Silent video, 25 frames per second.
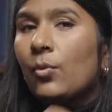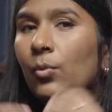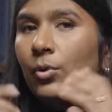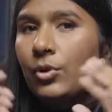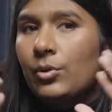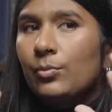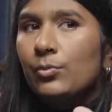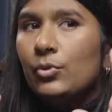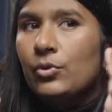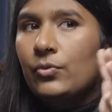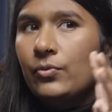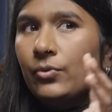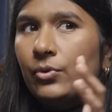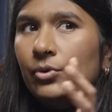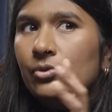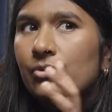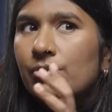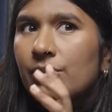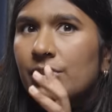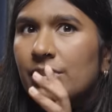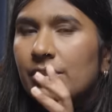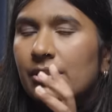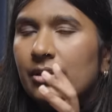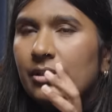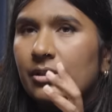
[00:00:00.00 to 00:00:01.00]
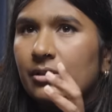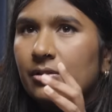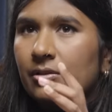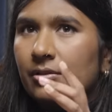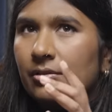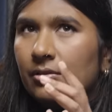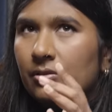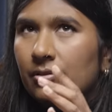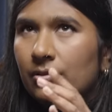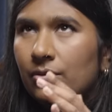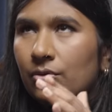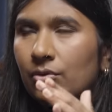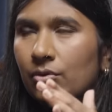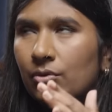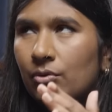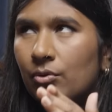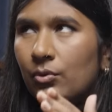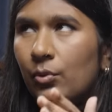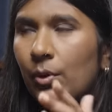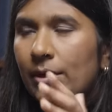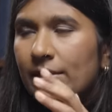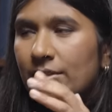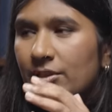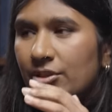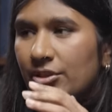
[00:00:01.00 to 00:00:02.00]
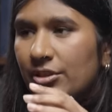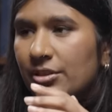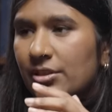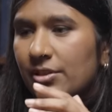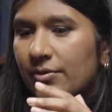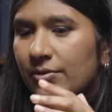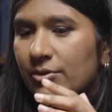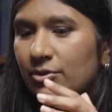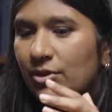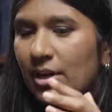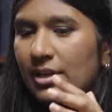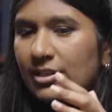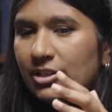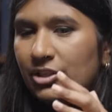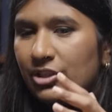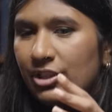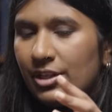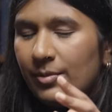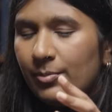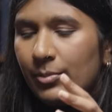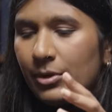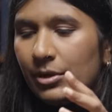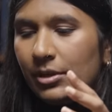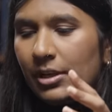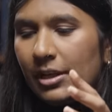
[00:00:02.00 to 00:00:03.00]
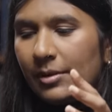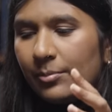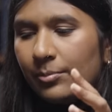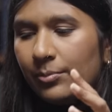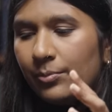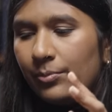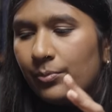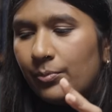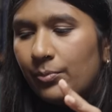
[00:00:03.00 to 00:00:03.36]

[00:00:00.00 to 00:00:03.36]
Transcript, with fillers: I want to move on to questions of strategy, but like,